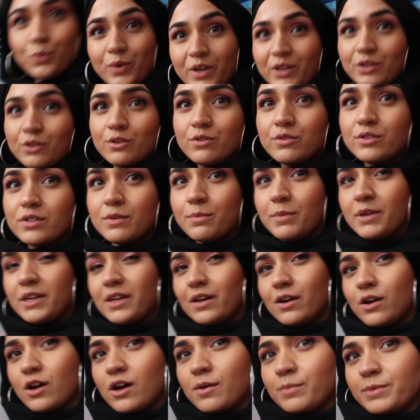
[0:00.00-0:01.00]
it used to be
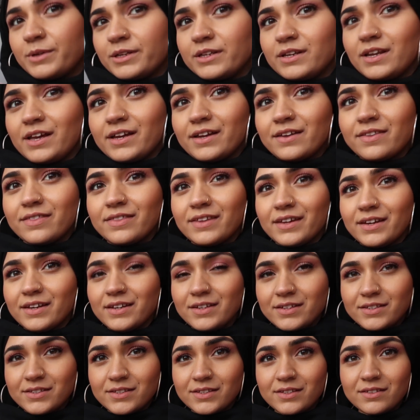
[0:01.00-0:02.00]
a cupboard like
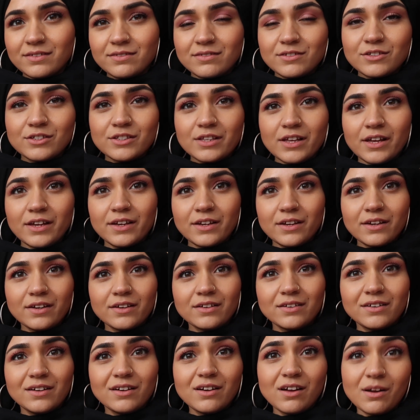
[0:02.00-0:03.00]
this, just like
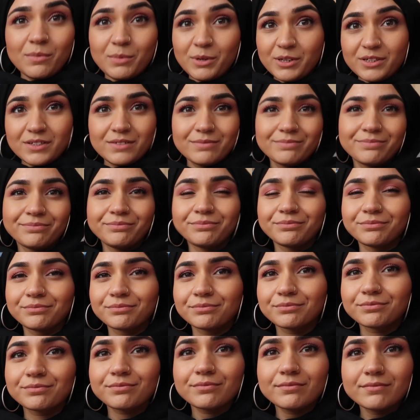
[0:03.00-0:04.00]
a cupboard,
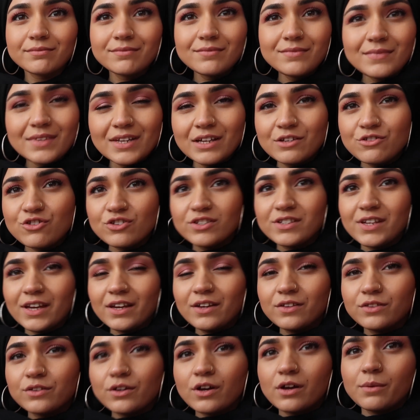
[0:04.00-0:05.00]
and she's
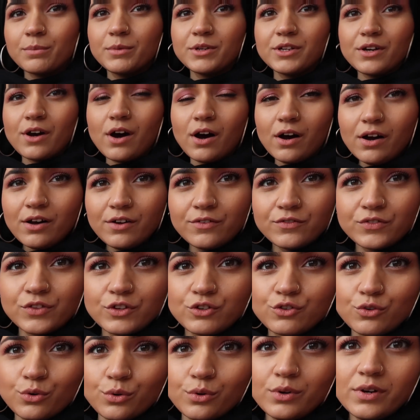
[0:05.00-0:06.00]
taken the cupboard off
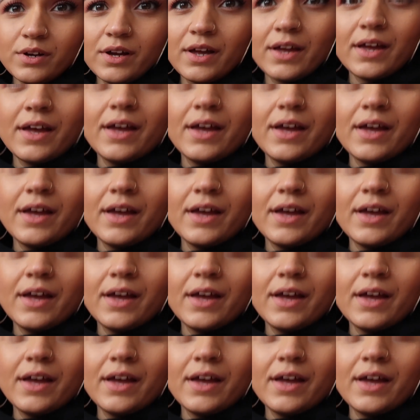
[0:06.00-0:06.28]
the door